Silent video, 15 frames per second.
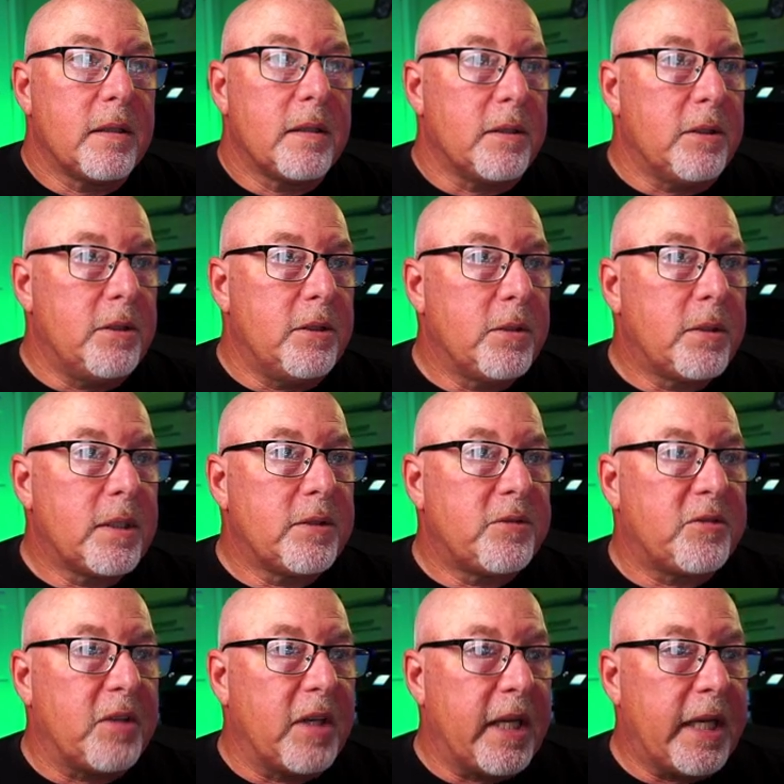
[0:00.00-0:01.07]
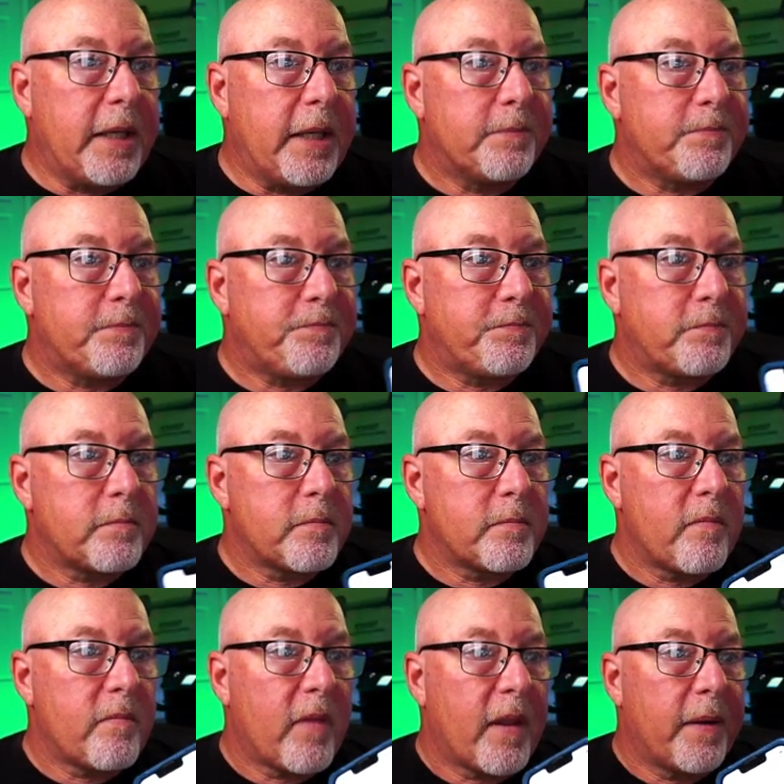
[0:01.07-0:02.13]
you could see
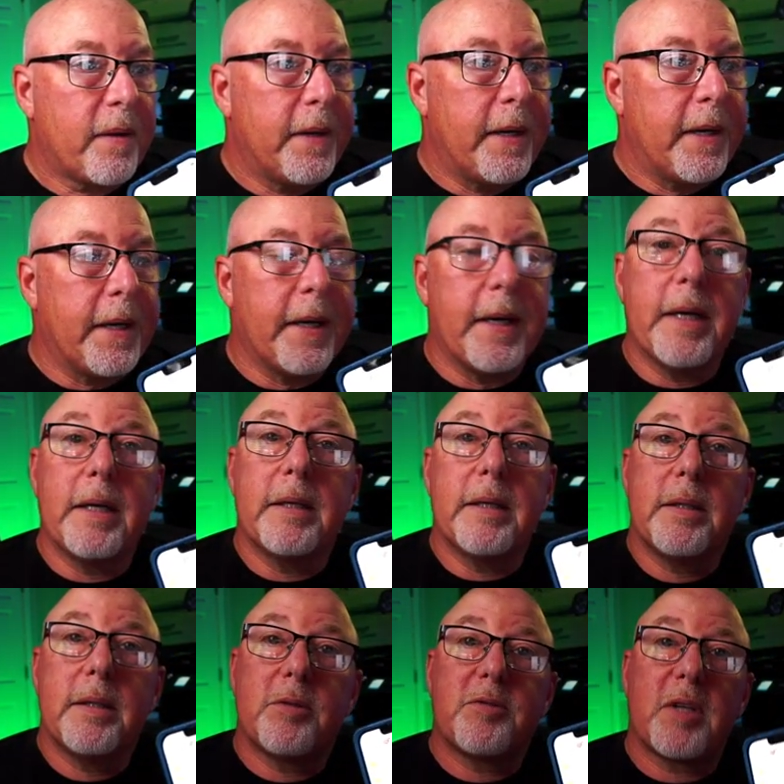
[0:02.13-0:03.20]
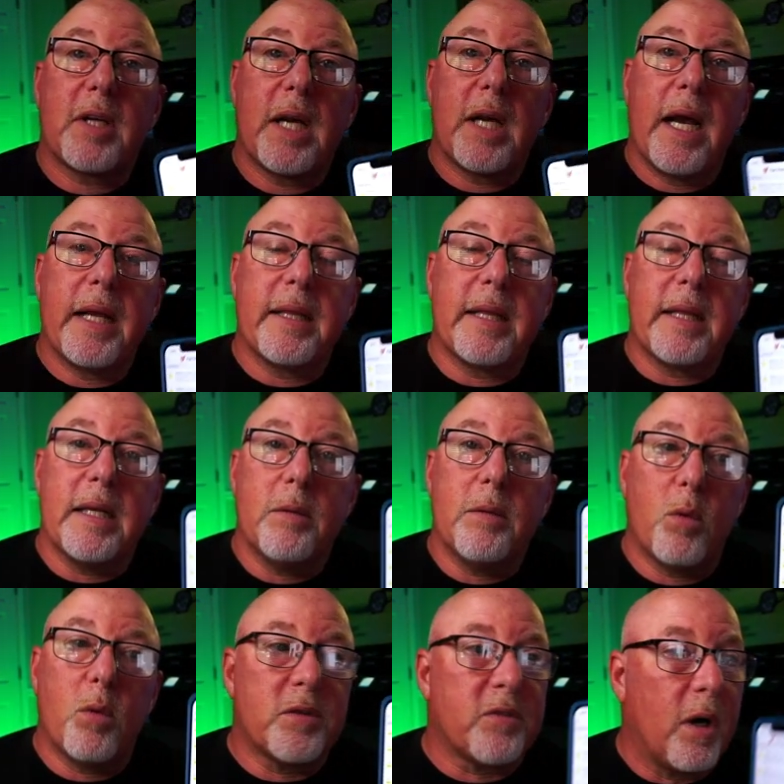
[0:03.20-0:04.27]
uh, here's a guy that
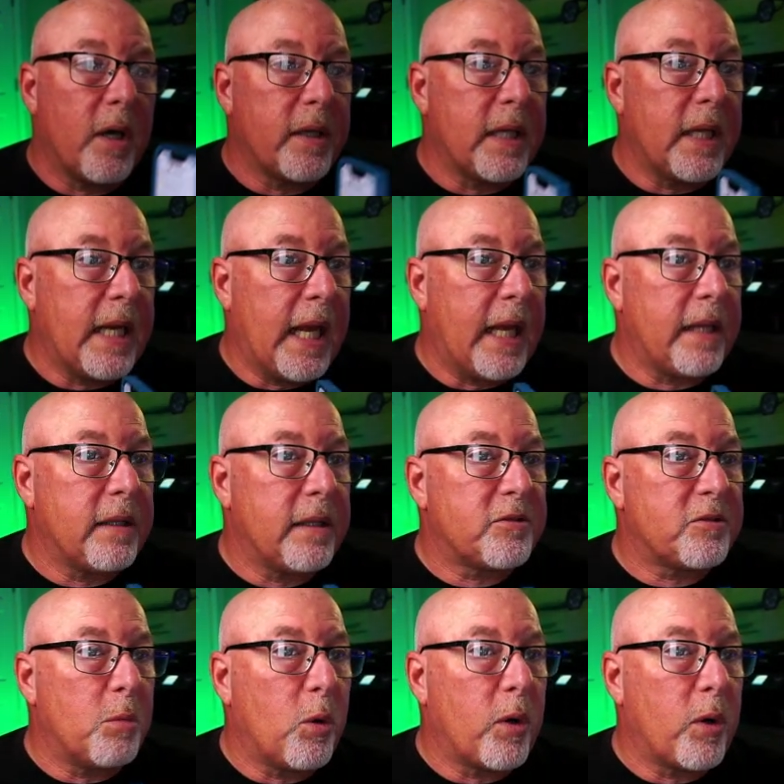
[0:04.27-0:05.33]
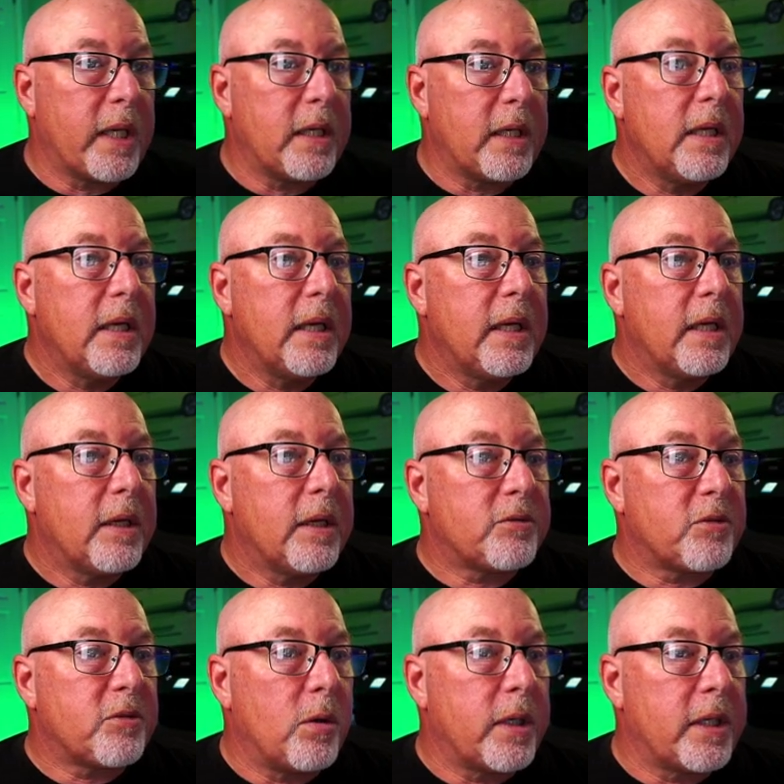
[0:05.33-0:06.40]
was on the net this morning. Here's
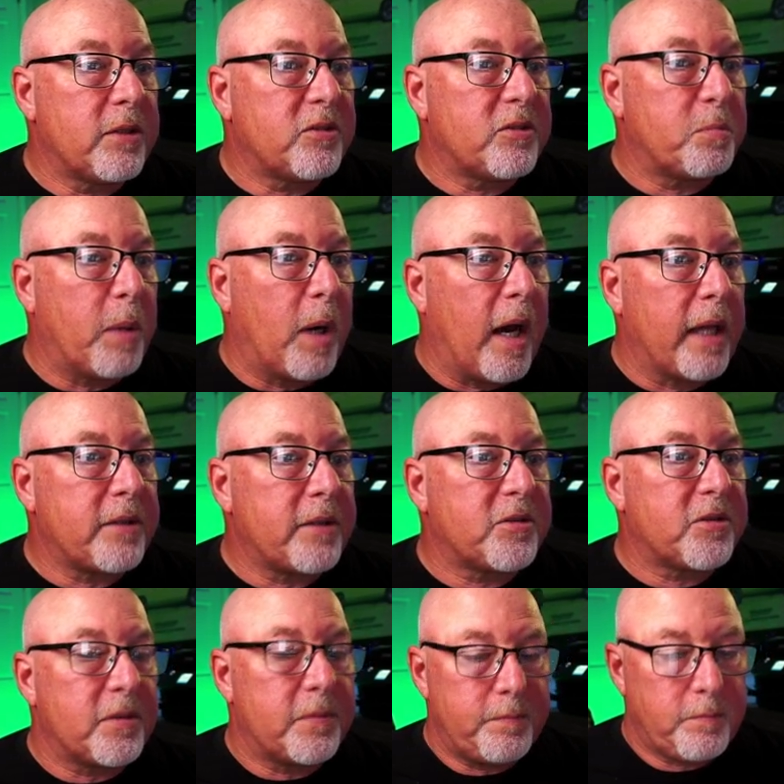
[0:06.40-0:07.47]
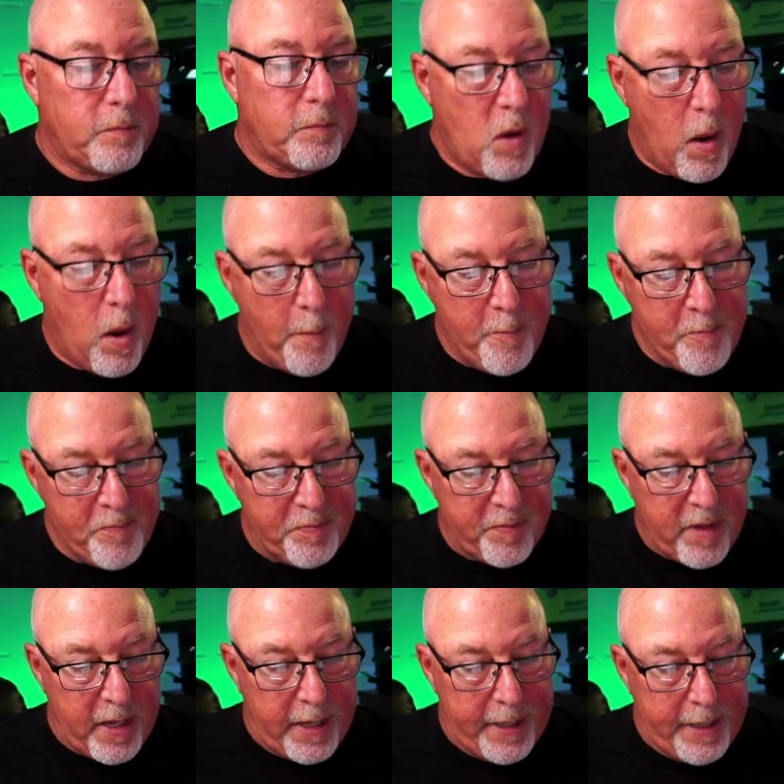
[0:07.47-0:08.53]
all his spots.
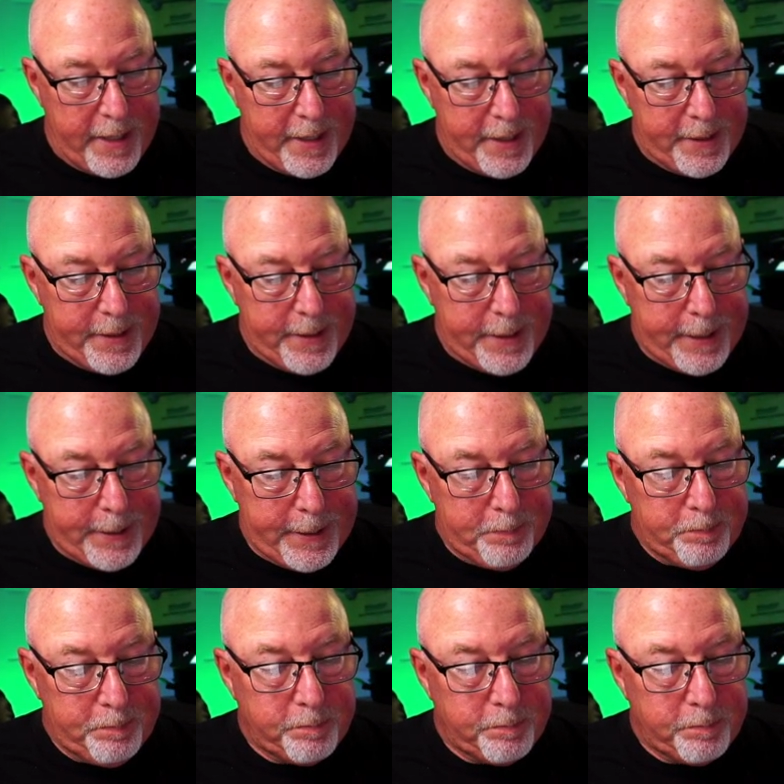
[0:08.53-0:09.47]
And um,